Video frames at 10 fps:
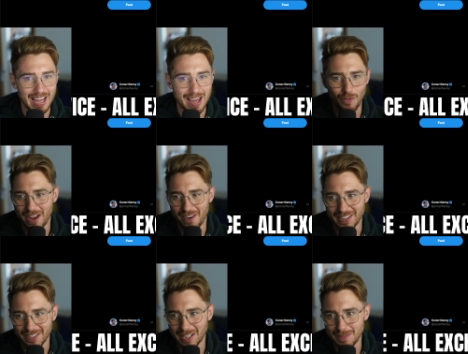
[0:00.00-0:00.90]
hat
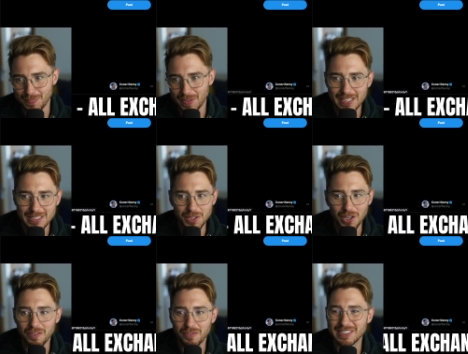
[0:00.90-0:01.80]
wearing. All right. So we
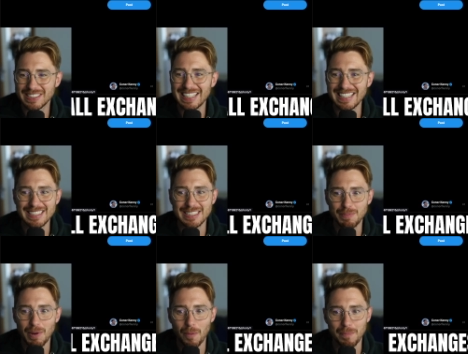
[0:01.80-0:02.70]
got Fidelity
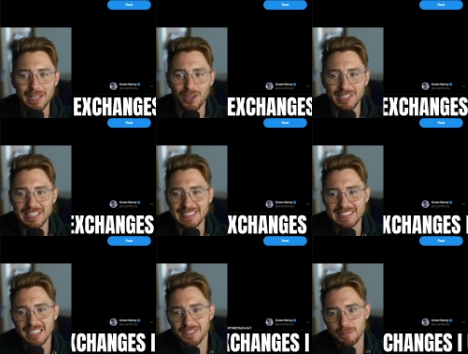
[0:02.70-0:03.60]
spot Bitcoin
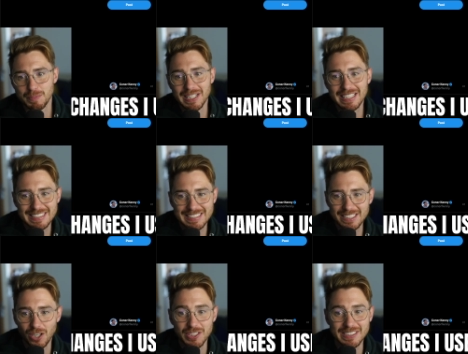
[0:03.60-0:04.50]
ETF has been
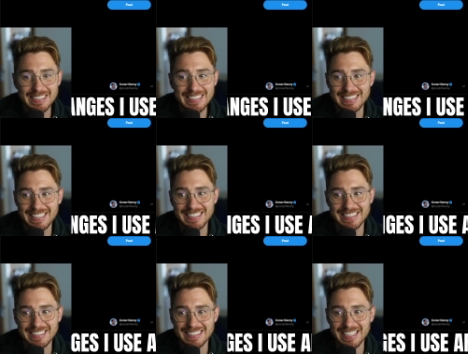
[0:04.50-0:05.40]
listed on the
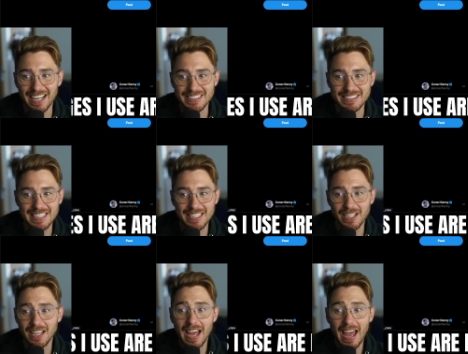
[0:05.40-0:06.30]
DTCC under
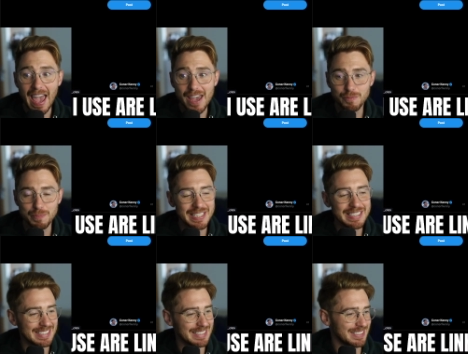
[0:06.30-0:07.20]
ticker
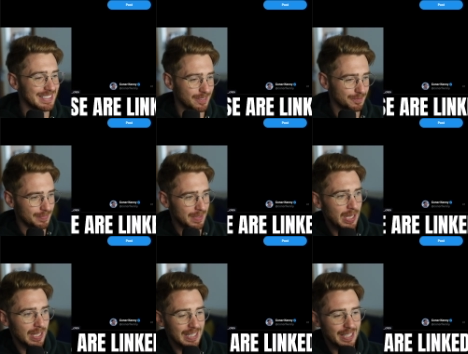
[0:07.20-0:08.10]
FBTC.
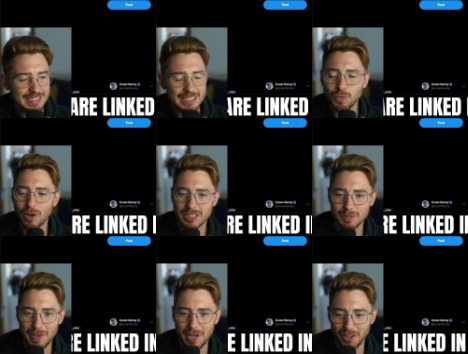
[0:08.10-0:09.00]
Now, this is what
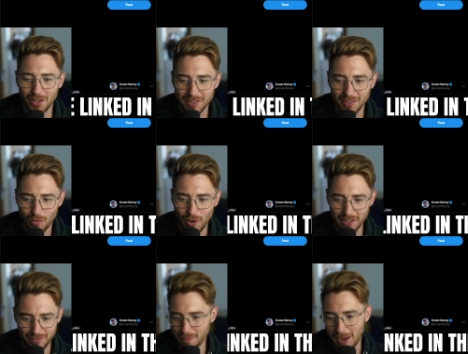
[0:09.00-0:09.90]
spurred on
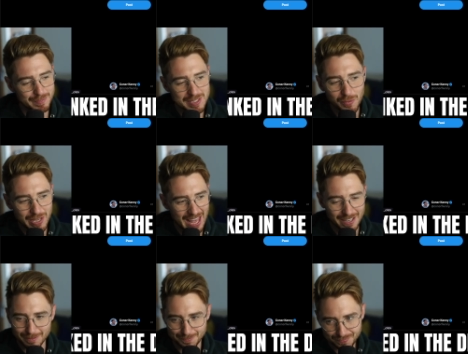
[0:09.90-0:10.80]
one of the pumps that we
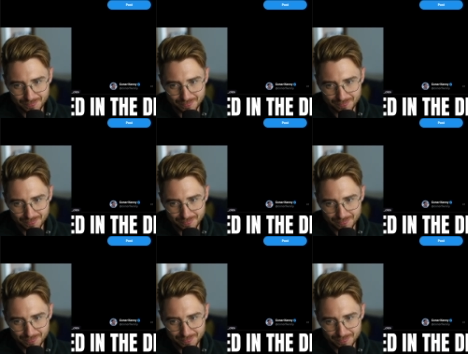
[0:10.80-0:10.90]
had